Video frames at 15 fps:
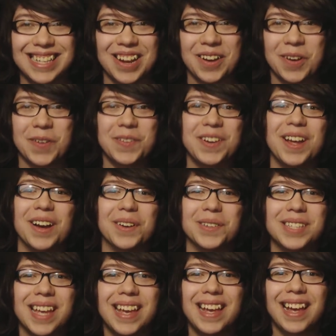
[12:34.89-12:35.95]
so who
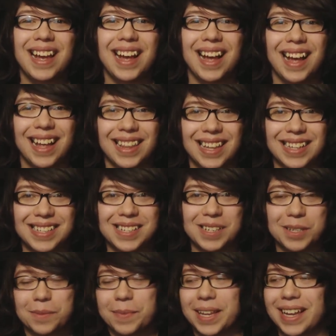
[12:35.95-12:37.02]
knows? Uh, that's
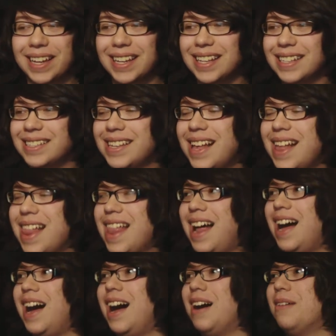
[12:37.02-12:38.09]
just me, I guess.
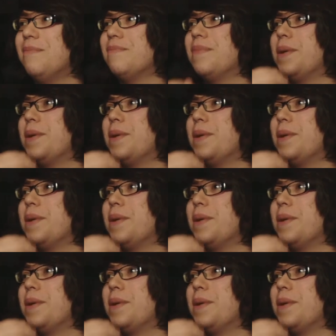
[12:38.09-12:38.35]
Um,